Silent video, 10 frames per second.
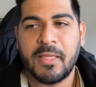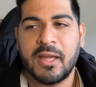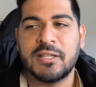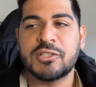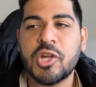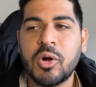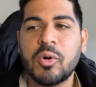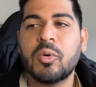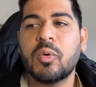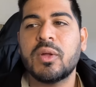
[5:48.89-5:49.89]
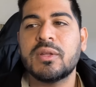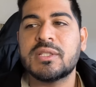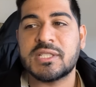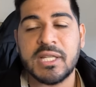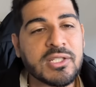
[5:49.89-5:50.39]
And so
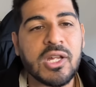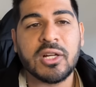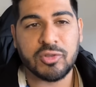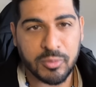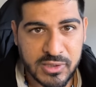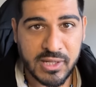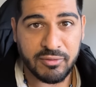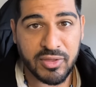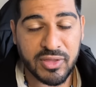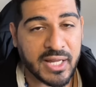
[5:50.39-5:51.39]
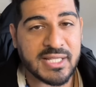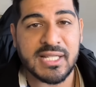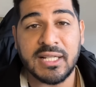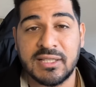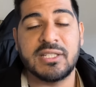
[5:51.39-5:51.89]
since October 7th, I
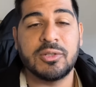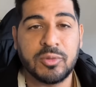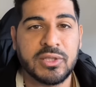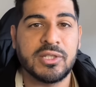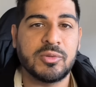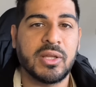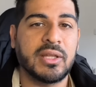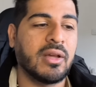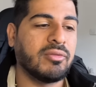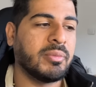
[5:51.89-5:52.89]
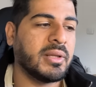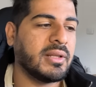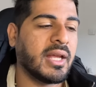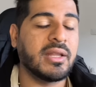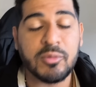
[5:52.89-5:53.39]
signed a deal with the Israeli government
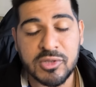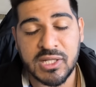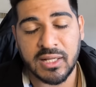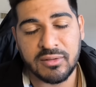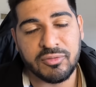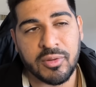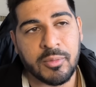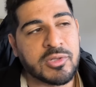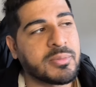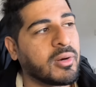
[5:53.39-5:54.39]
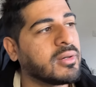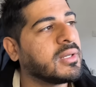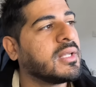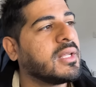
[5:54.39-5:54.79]
and the Mossad for the most part